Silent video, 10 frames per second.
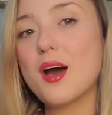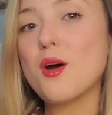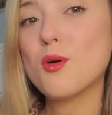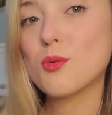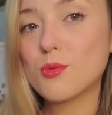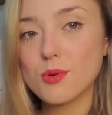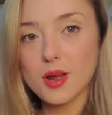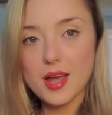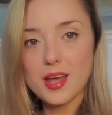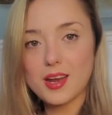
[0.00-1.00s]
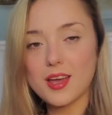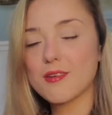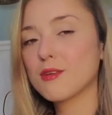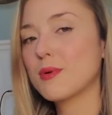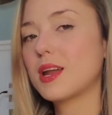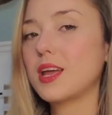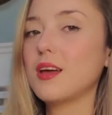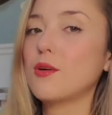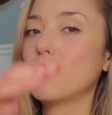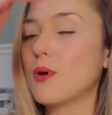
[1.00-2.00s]
Alrighty everybody,
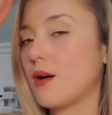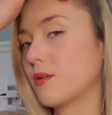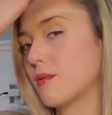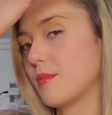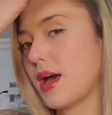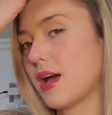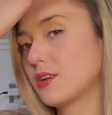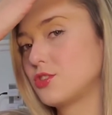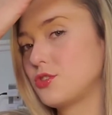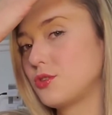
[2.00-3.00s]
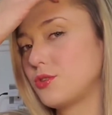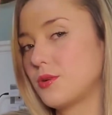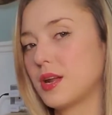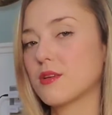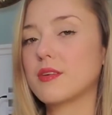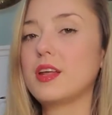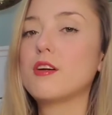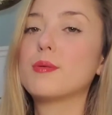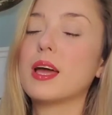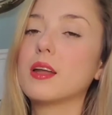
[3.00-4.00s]
welcome back to another video
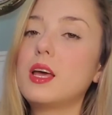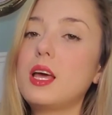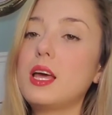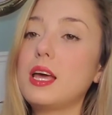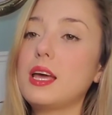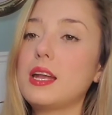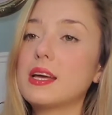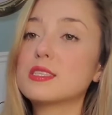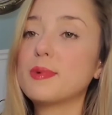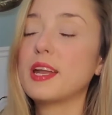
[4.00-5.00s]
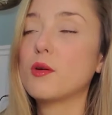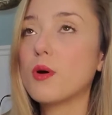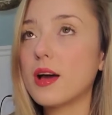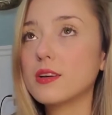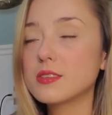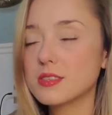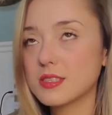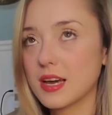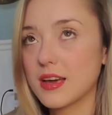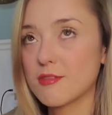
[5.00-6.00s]
of mine. It has been a while since
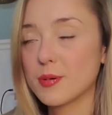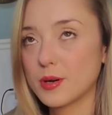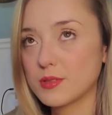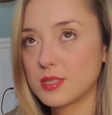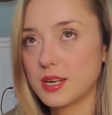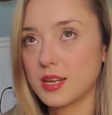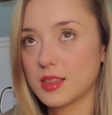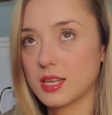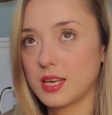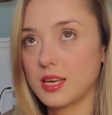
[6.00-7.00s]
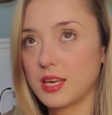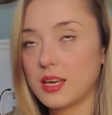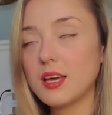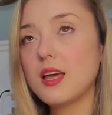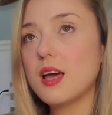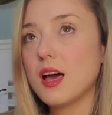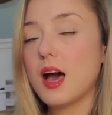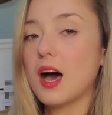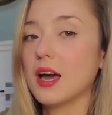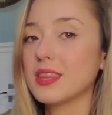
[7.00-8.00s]
I have posted anything.
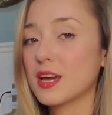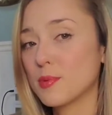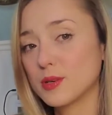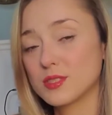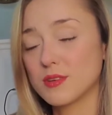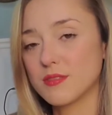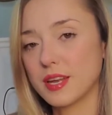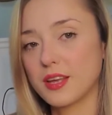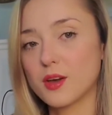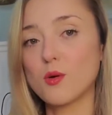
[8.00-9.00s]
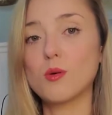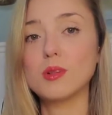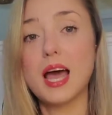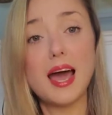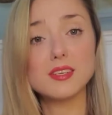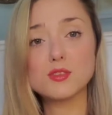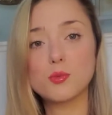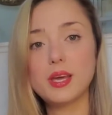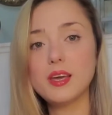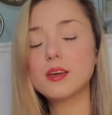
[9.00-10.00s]
I think I posted a video last
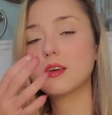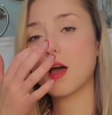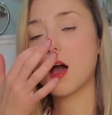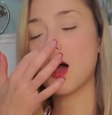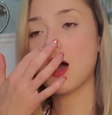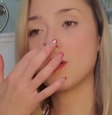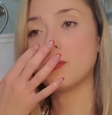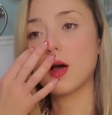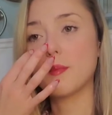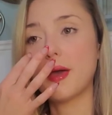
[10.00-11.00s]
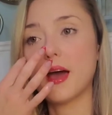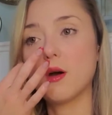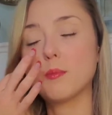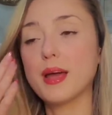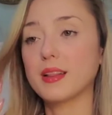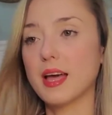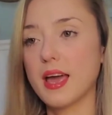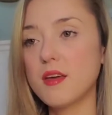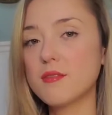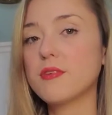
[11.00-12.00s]
week about my
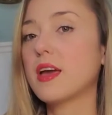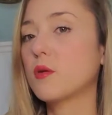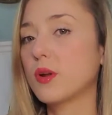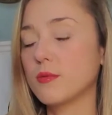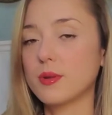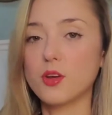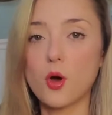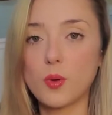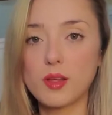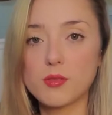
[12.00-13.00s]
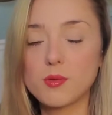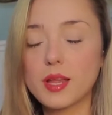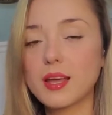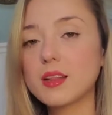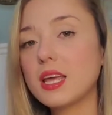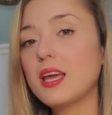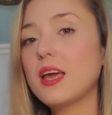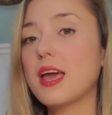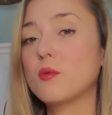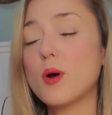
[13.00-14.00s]
life and what I've been going through lately
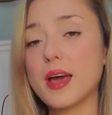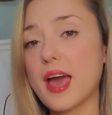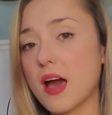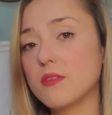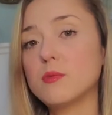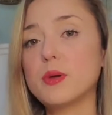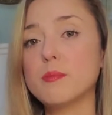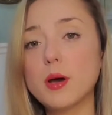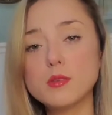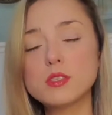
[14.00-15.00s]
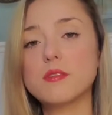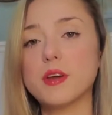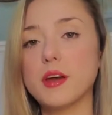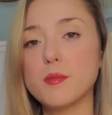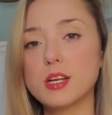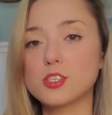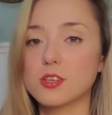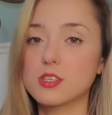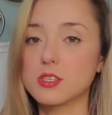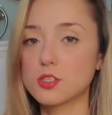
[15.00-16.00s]
and why I haven't been posting very much
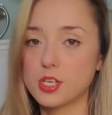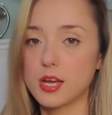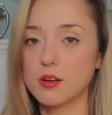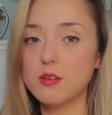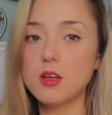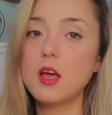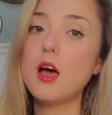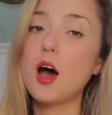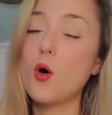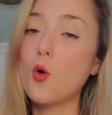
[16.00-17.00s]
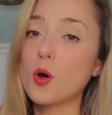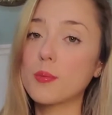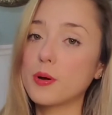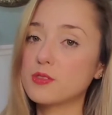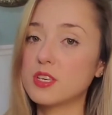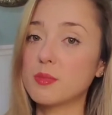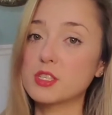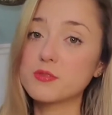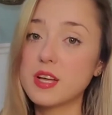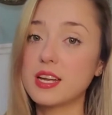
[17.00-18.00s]
onto this channel or posting
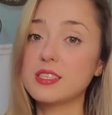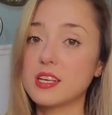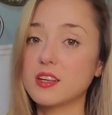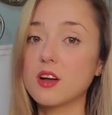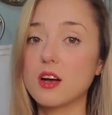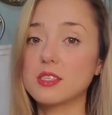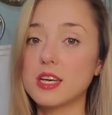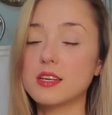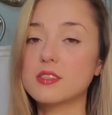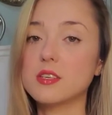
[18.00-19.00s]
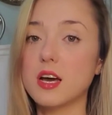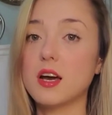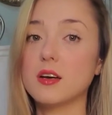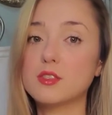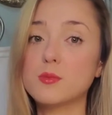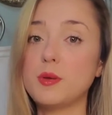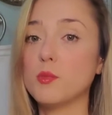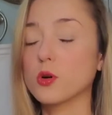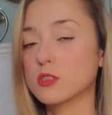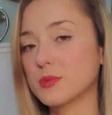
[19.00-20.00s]
much flight attendant content to be
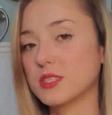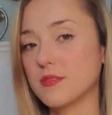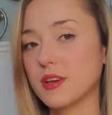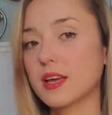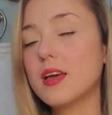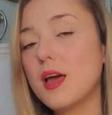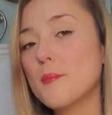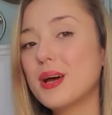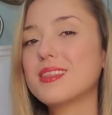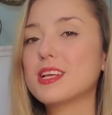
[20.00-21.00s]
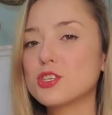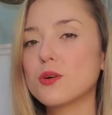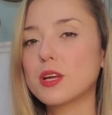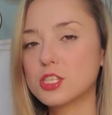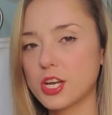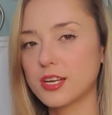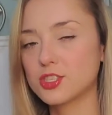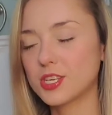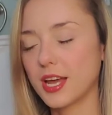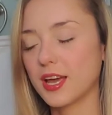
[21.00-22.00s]
more specific. But that's all going to change
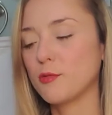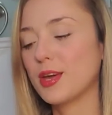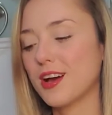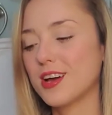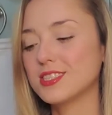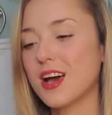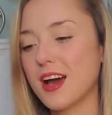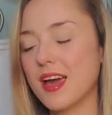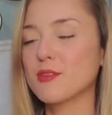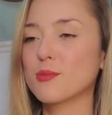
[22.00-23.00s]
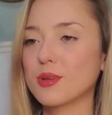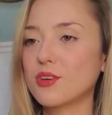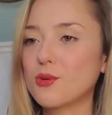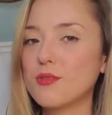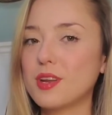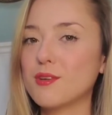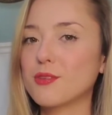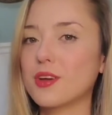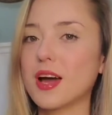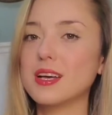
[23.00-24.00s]
today because I have a really cool video for
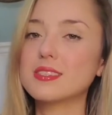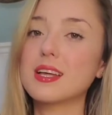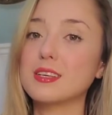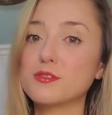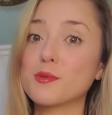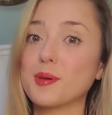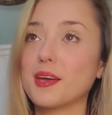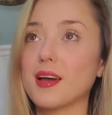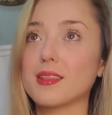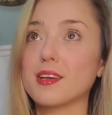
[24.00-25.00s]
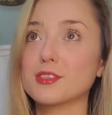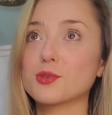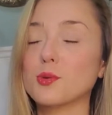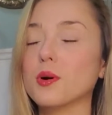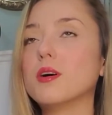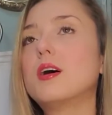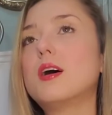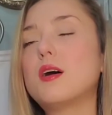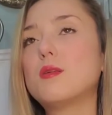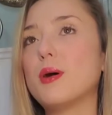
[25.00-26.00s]
you guys. At least for me, I think it's cool.
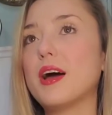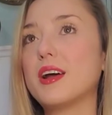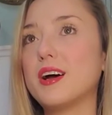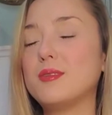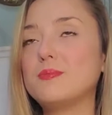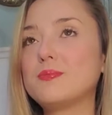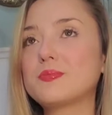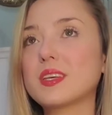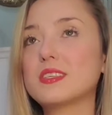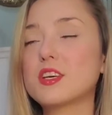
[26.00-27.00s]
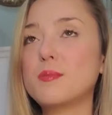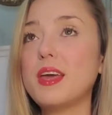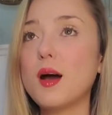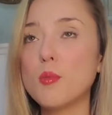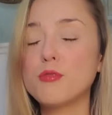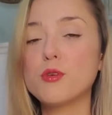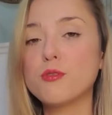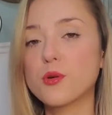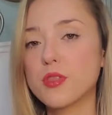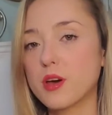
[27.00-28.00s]
But it's going to be helpful
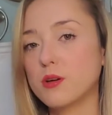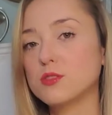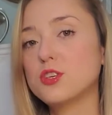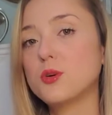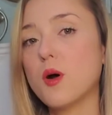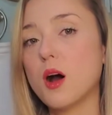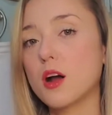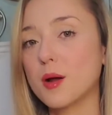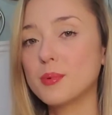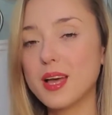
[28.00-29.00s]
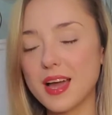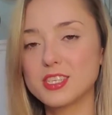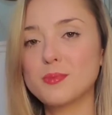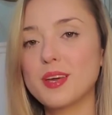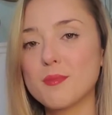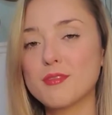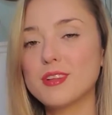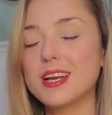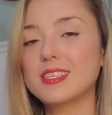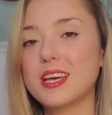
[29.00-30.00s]
for those who are applying to become a
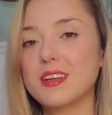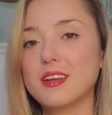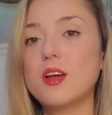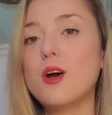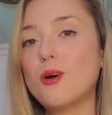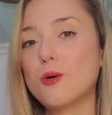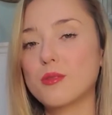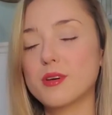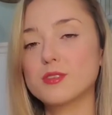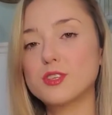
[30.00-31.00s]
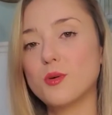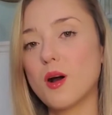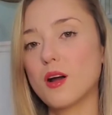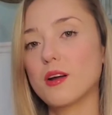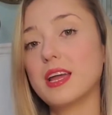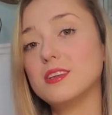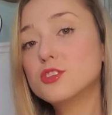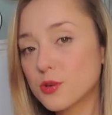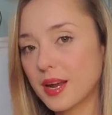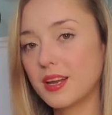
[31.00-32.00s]
flight attendant, or those who are in
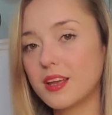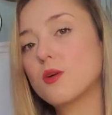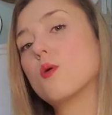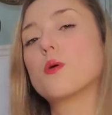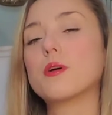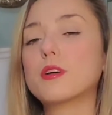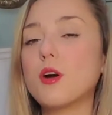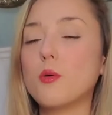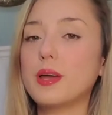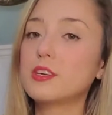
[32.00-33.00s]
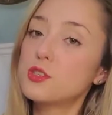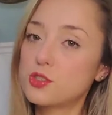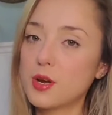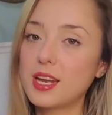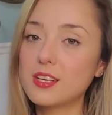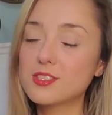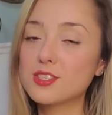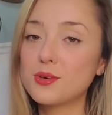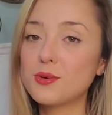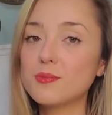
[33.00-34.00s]
training or going to training
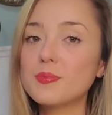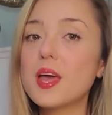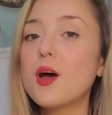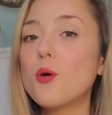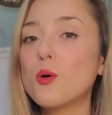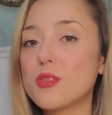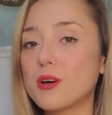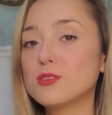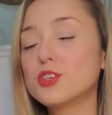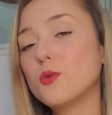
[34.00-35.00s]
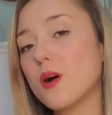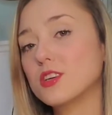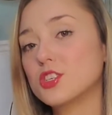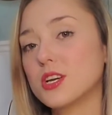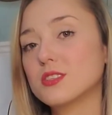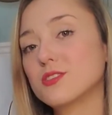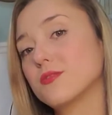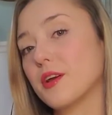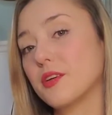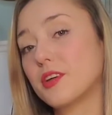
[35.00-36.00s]
soon, or those who are just
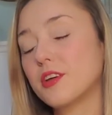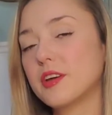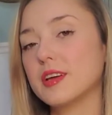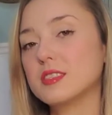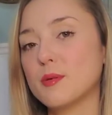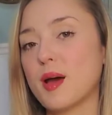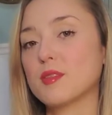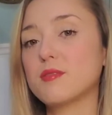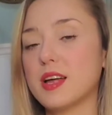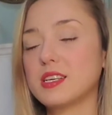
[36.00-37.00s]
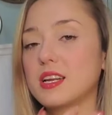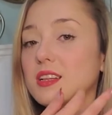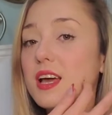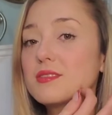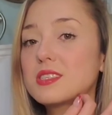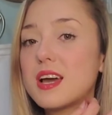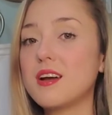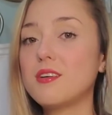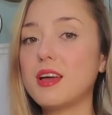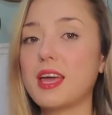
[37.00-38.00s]
very curious about the flight attendant
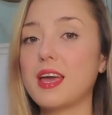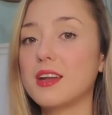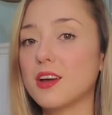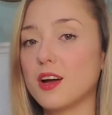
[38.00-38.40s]
lifestyle and